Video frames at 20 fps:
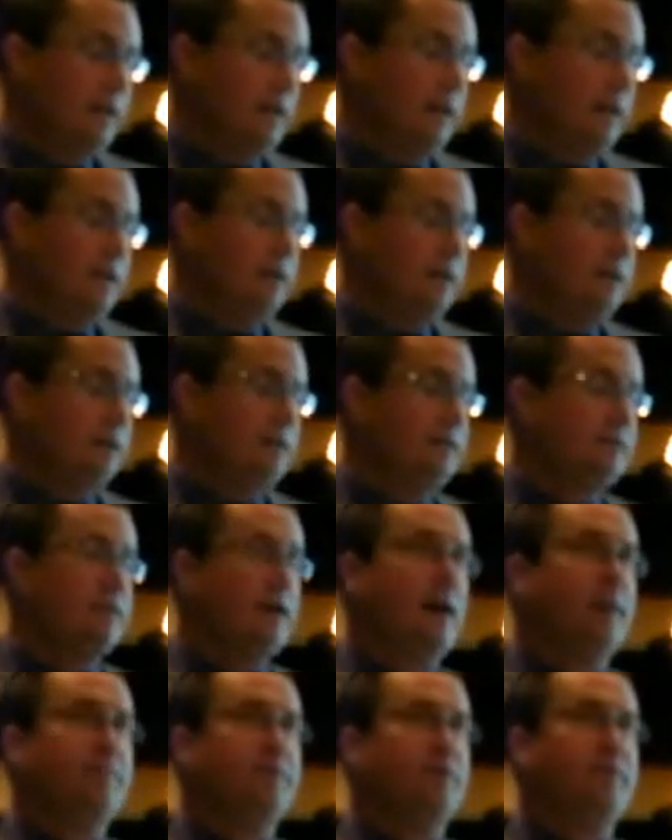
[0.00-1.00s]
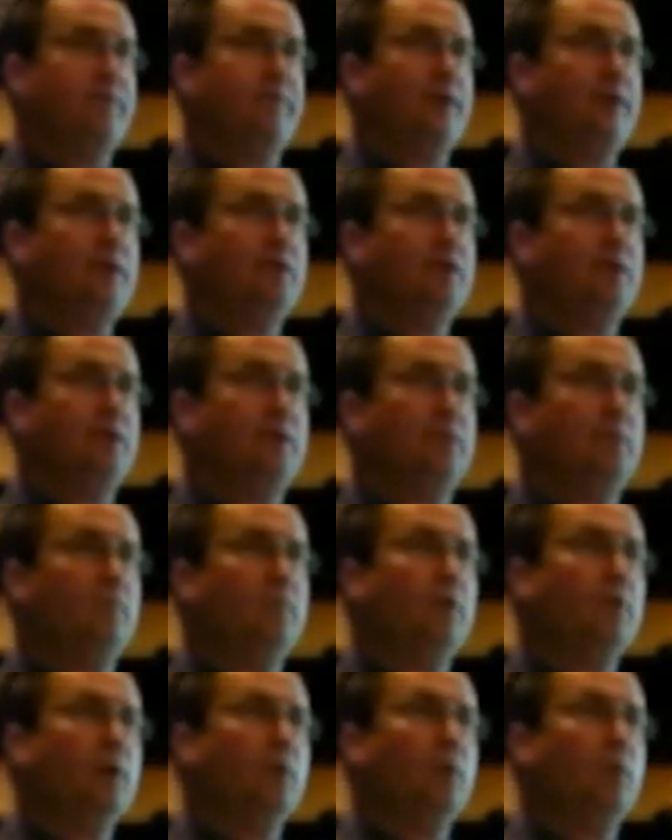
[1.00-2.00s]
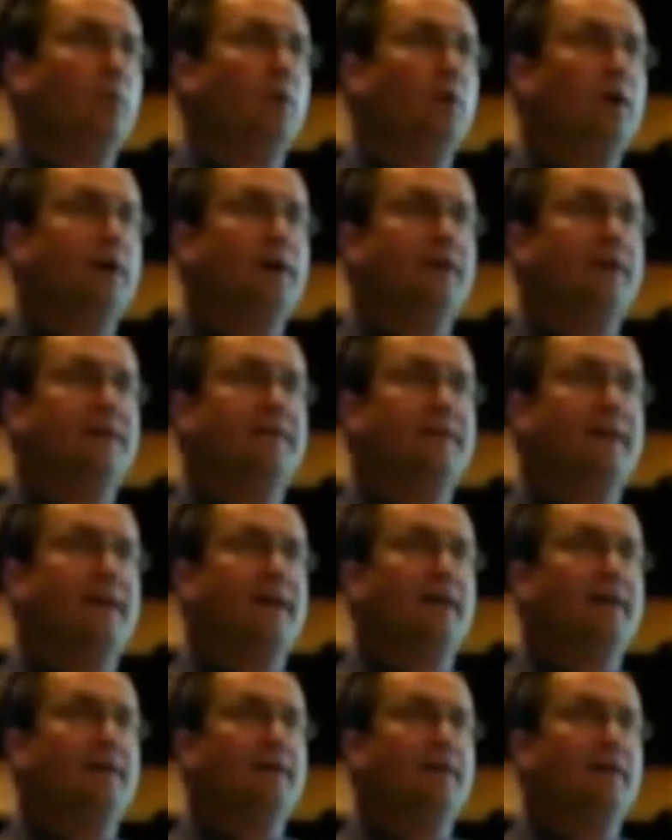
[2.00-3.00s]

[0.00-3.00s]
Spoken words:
And his observation was that